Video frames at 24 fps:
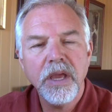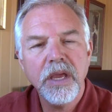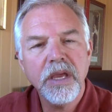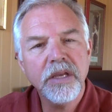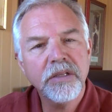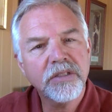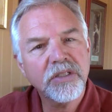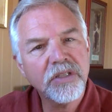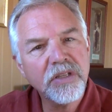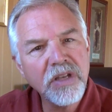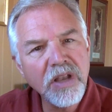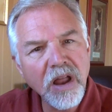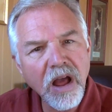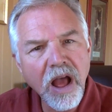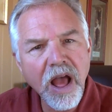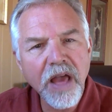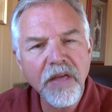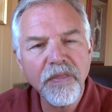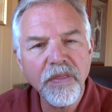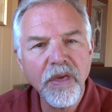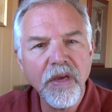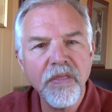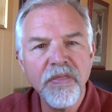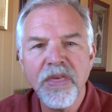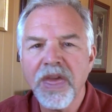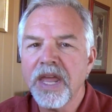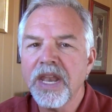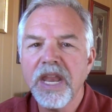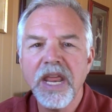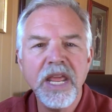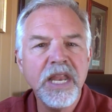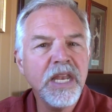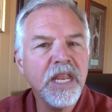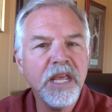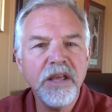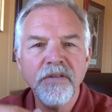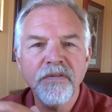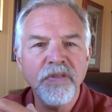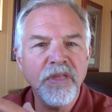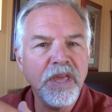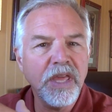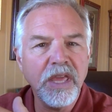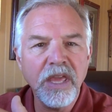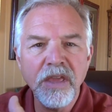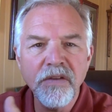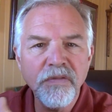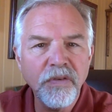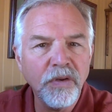It's not that any of
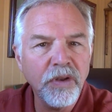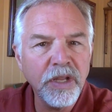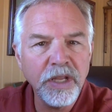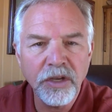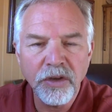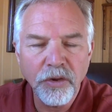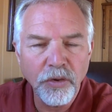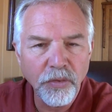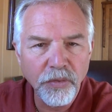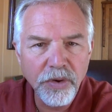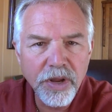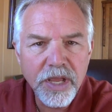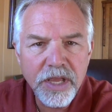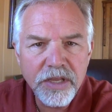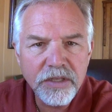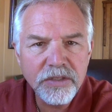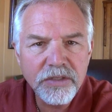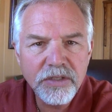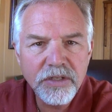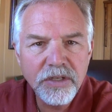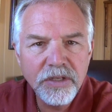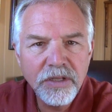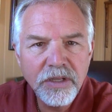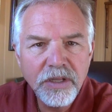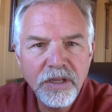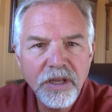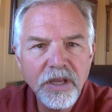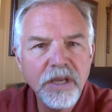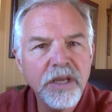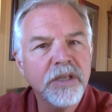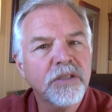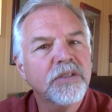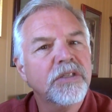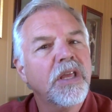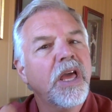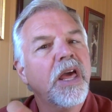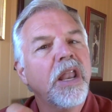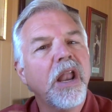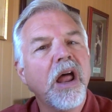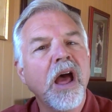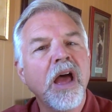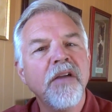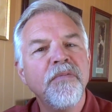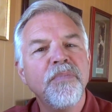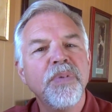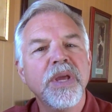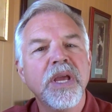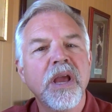the evil increased. It's that
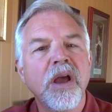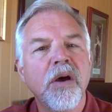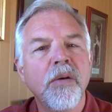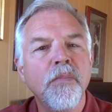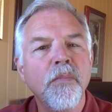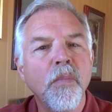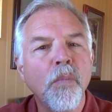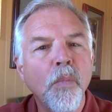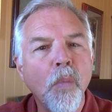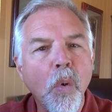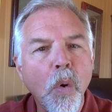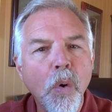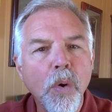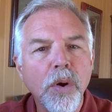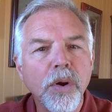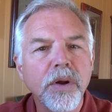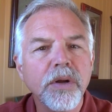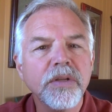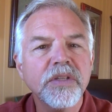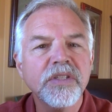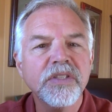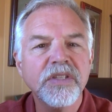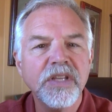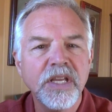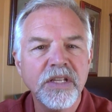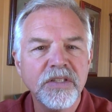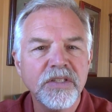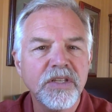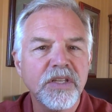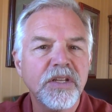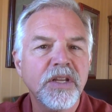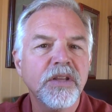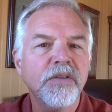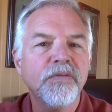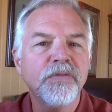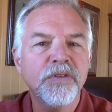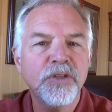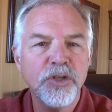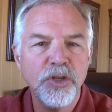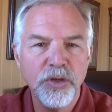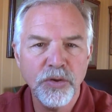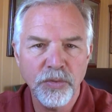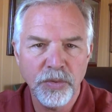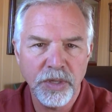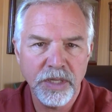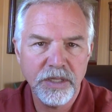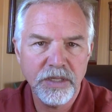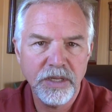I've become more sensitive
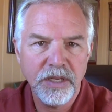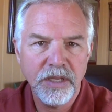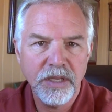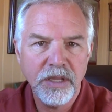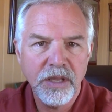to it.